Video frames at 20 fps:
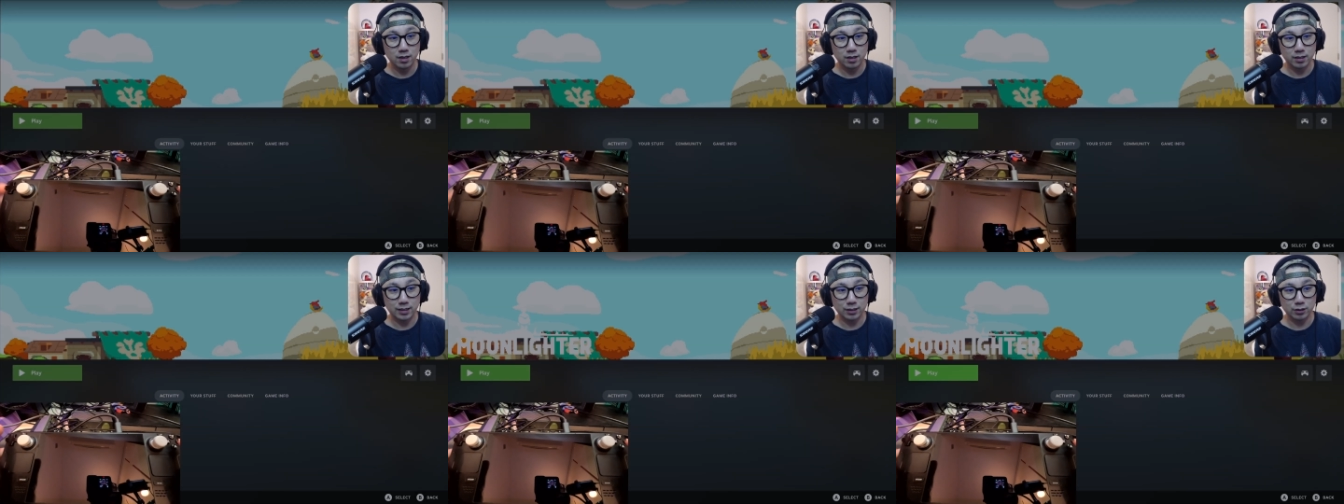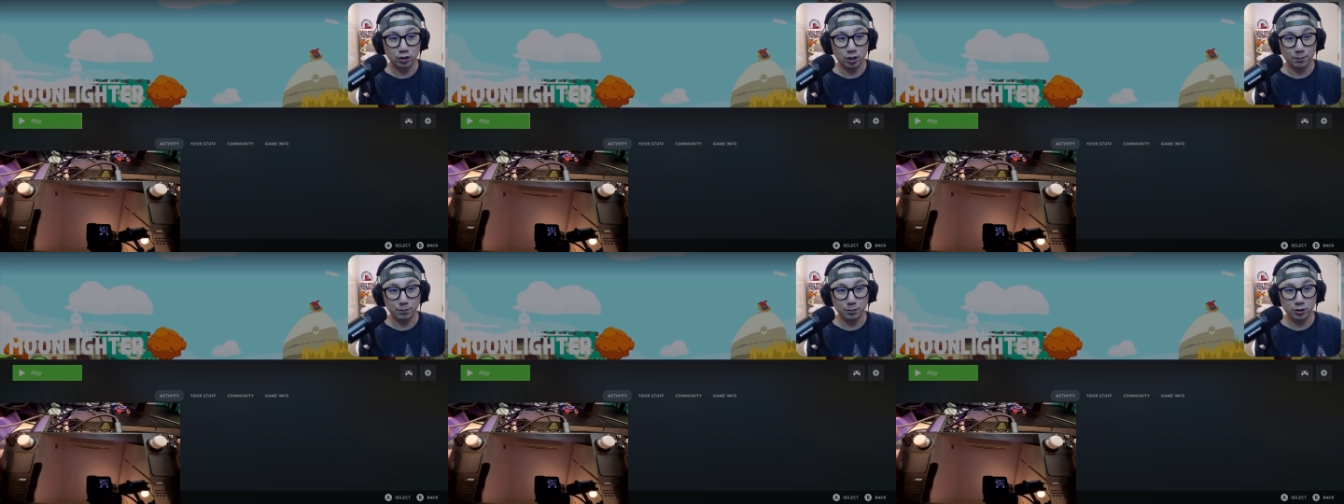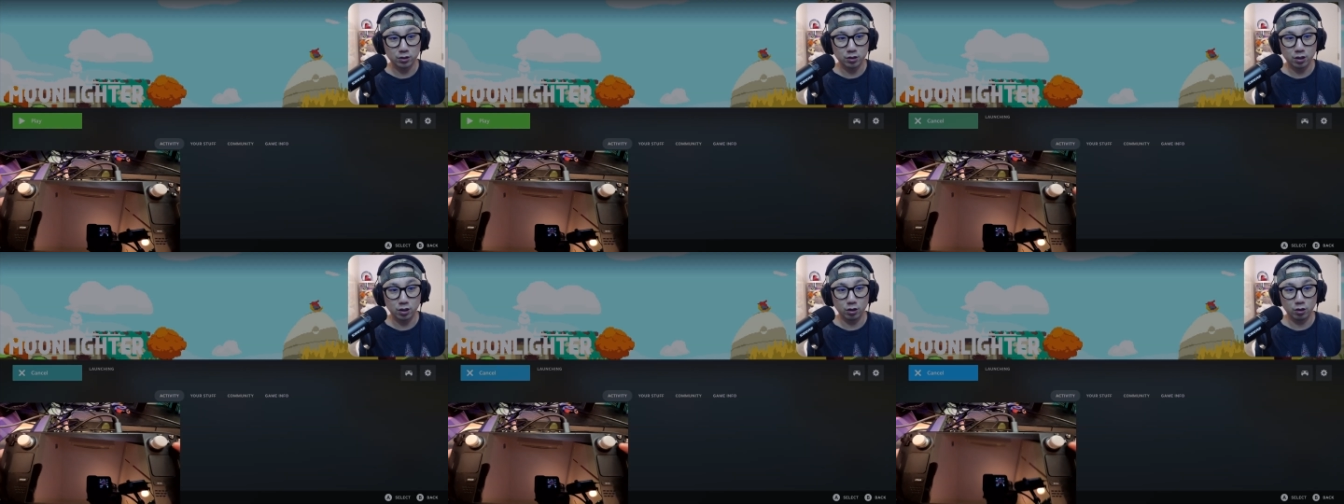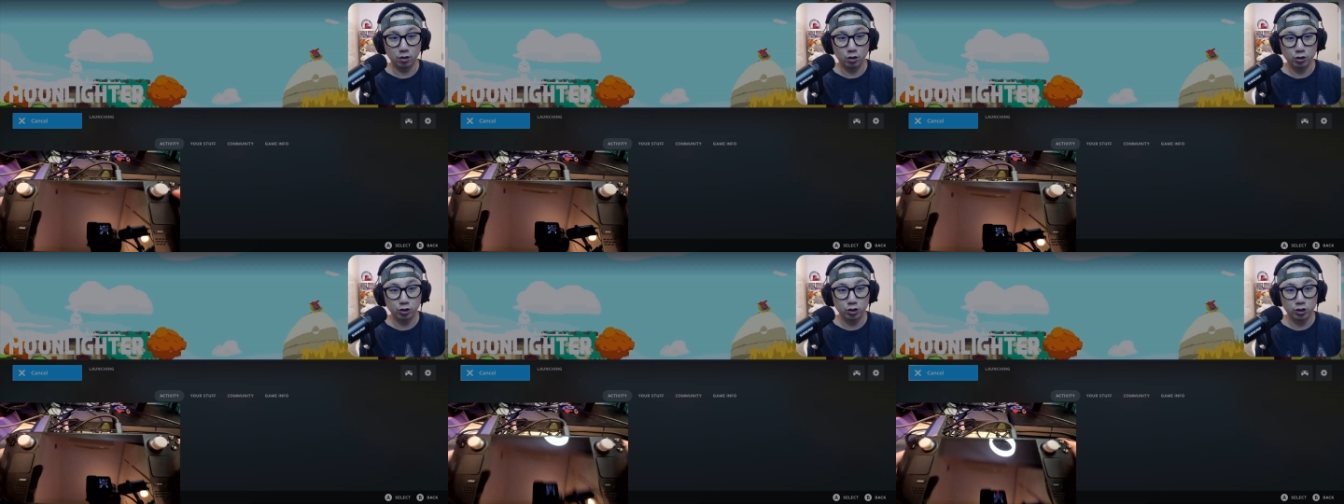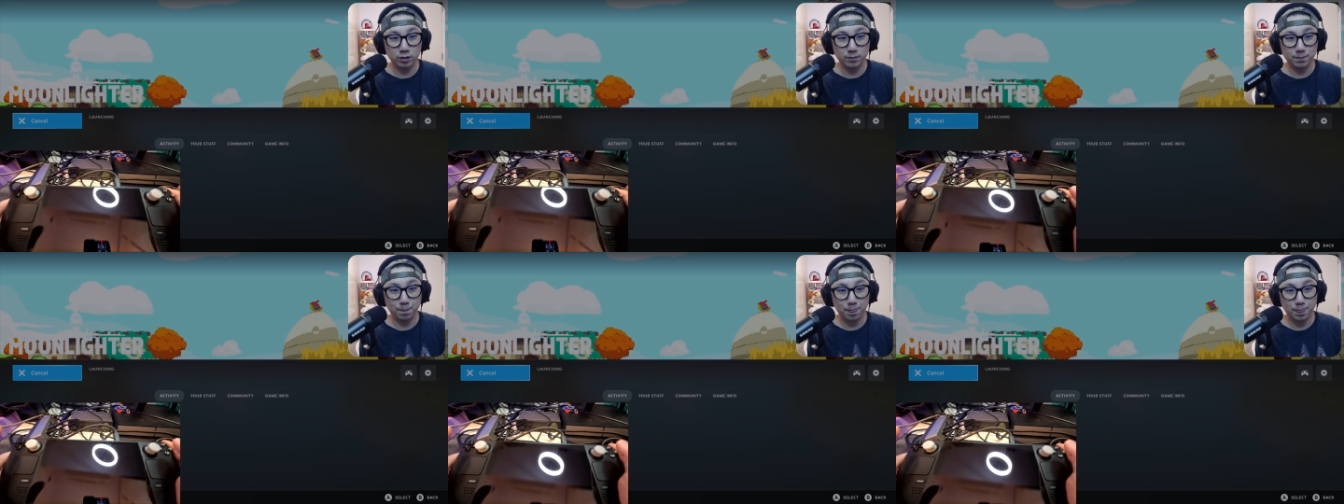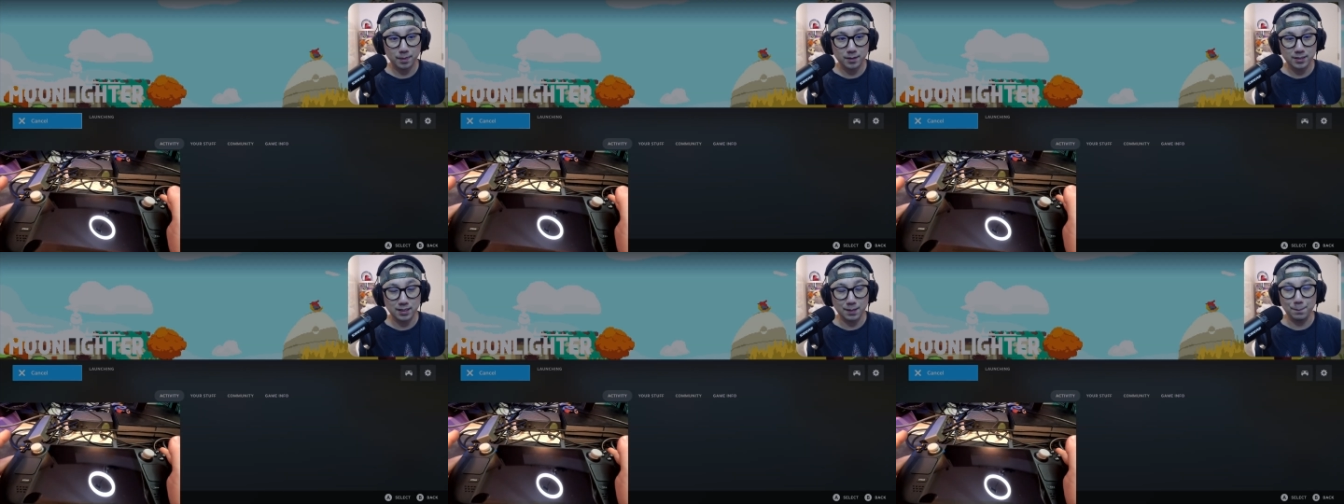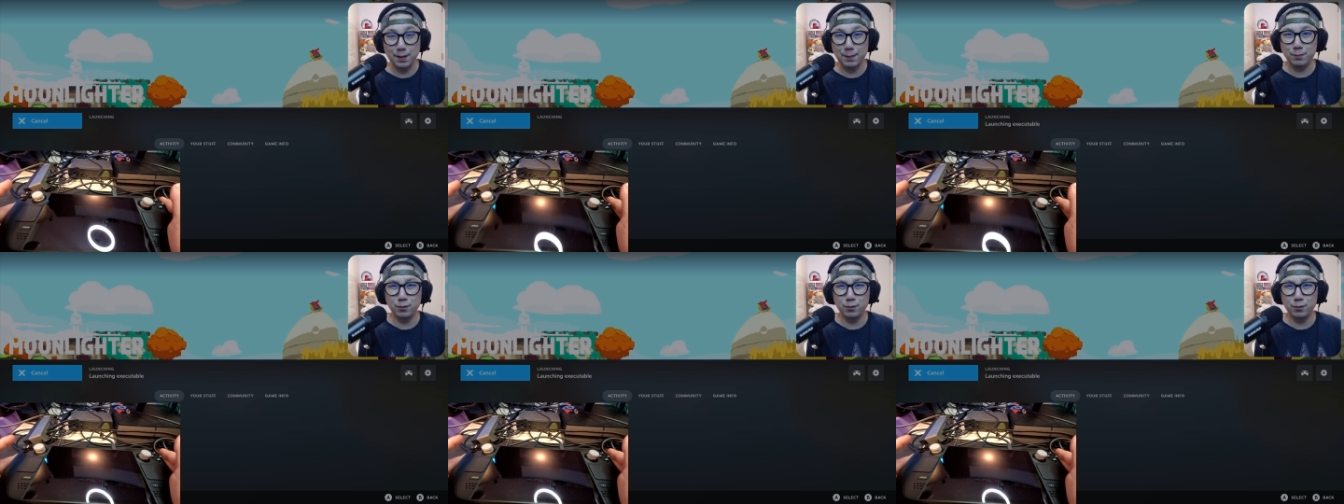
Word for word: Okay, so I'm just gonna launch it. Some people